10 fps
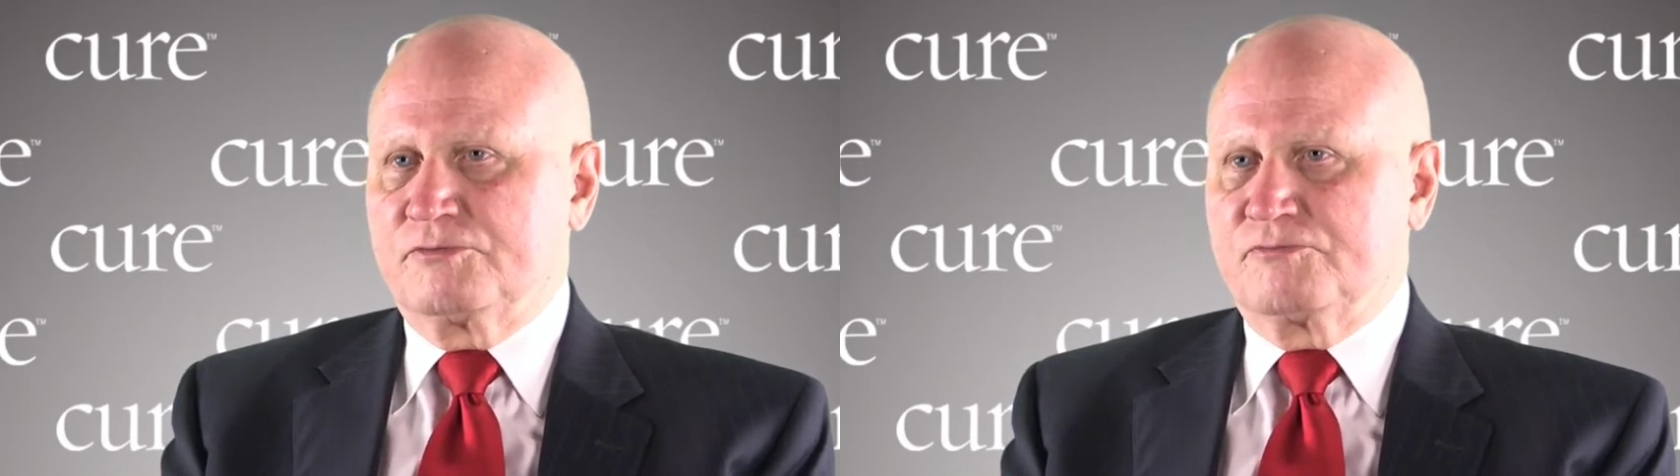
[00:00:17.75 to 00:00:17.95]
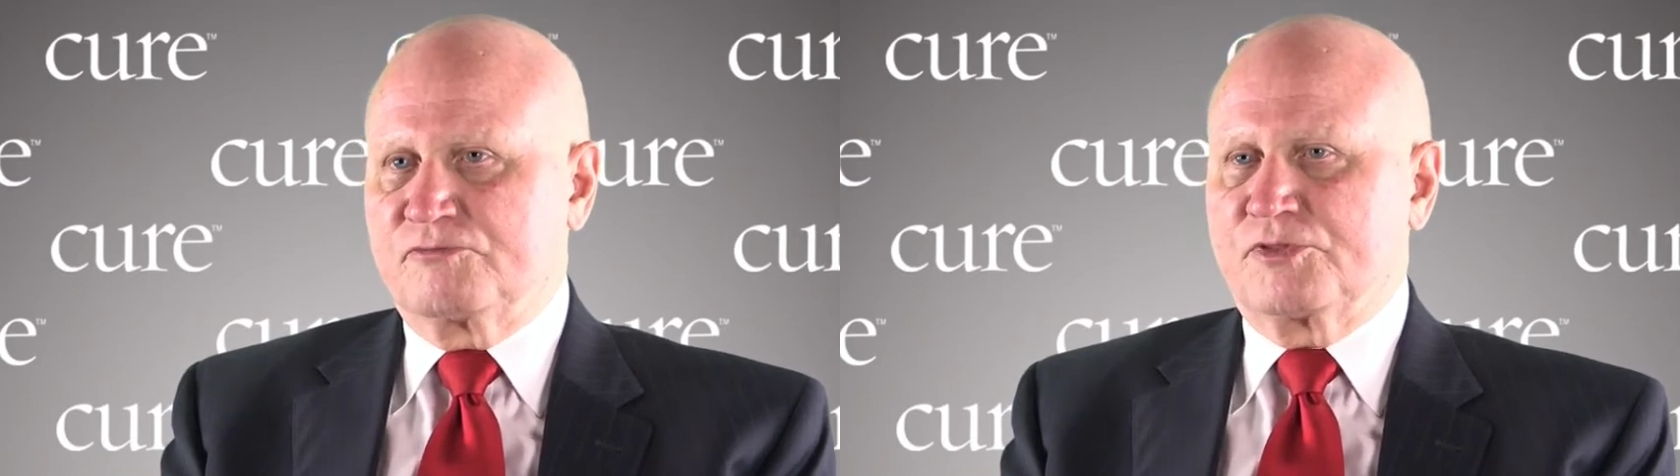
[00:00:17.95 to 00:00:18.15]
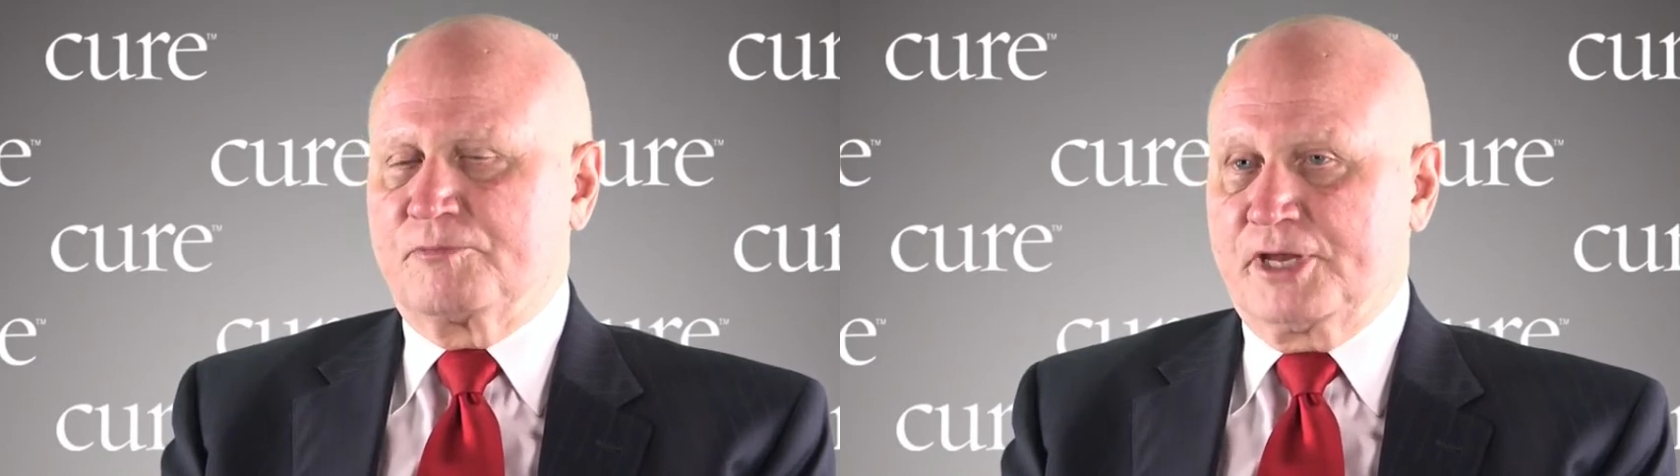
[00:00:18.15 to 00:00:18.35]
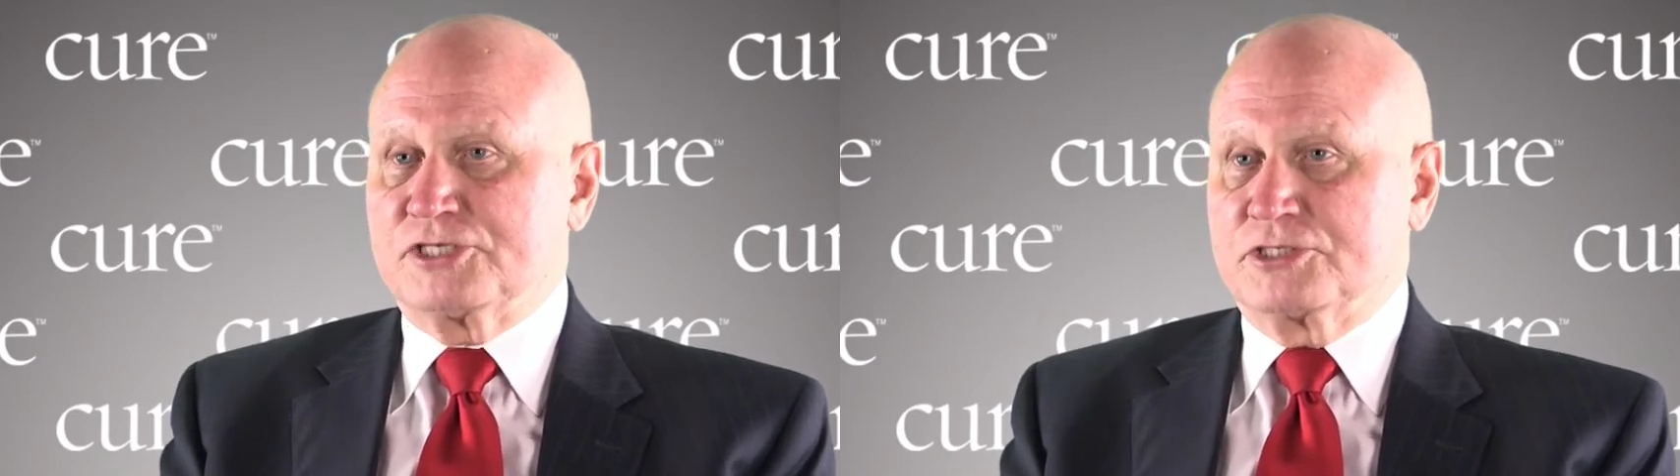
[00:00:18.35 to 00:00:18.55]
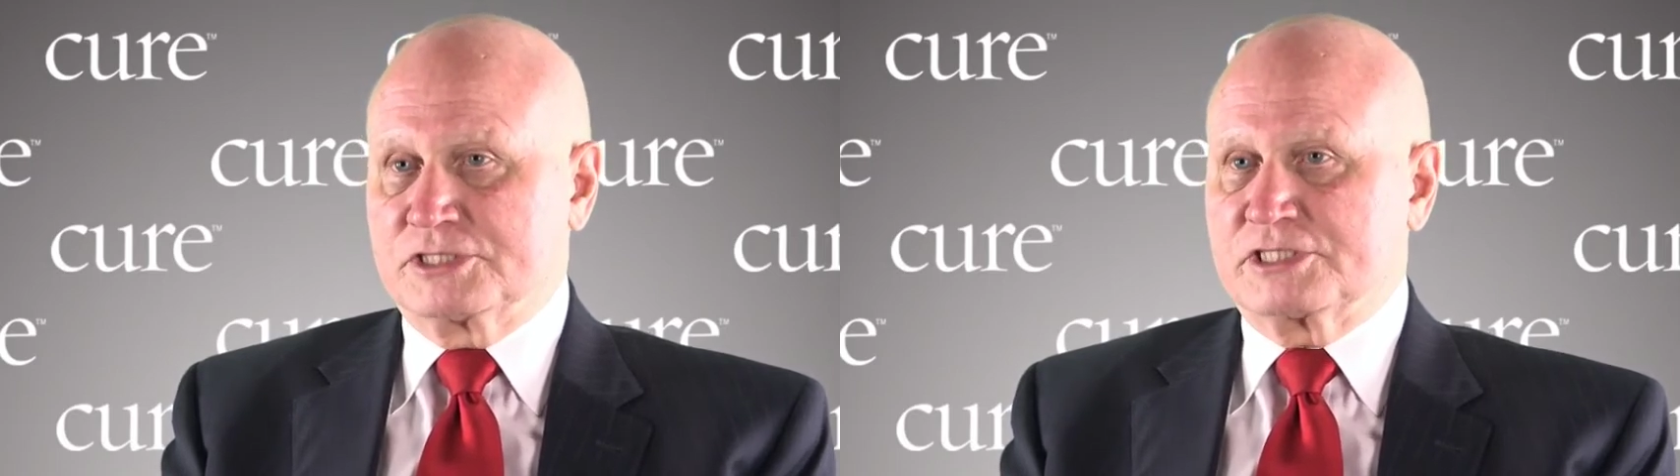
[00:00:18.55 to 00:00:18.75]
for the
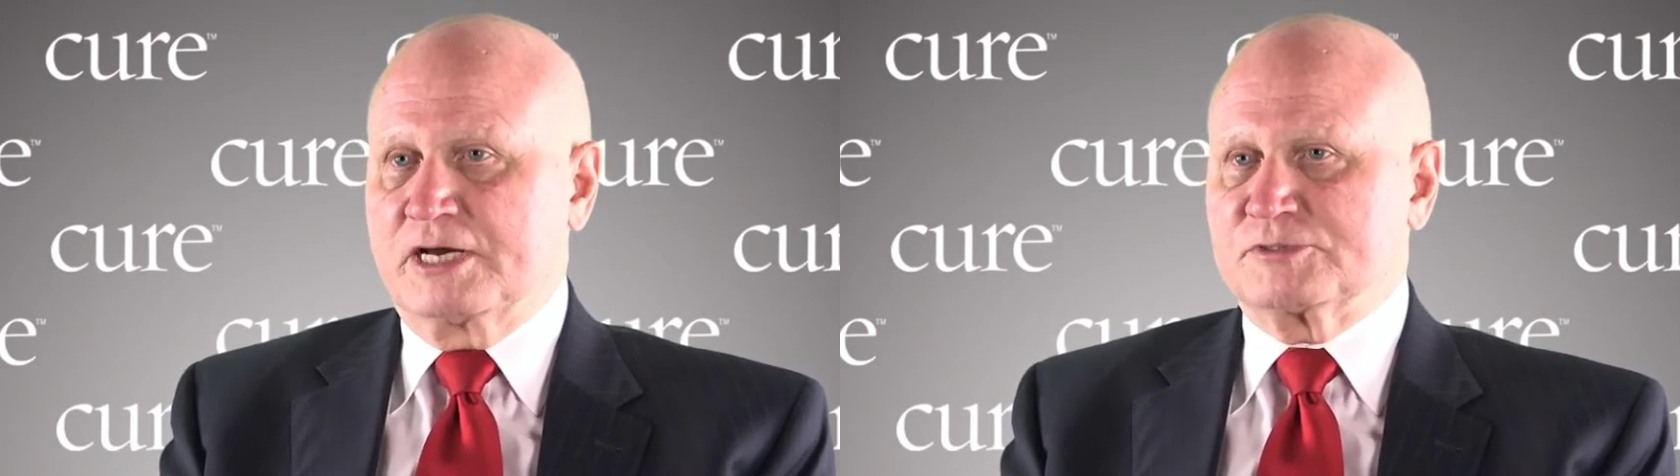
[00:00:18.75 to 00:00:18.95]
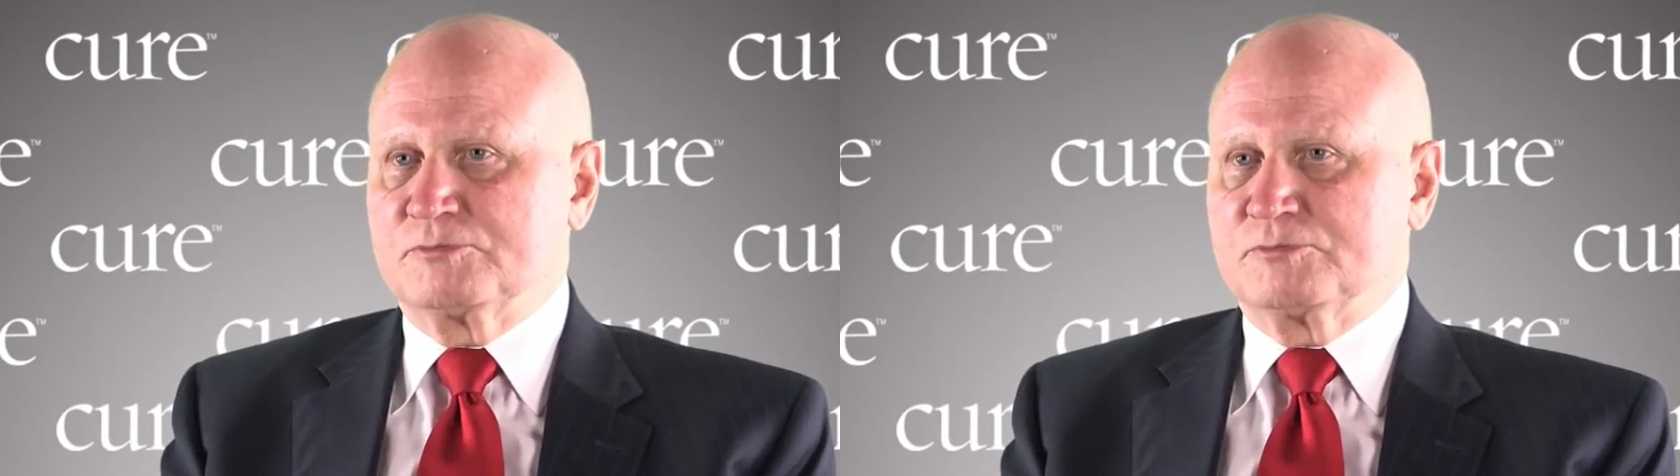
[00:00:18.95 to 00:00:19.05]
patient to stop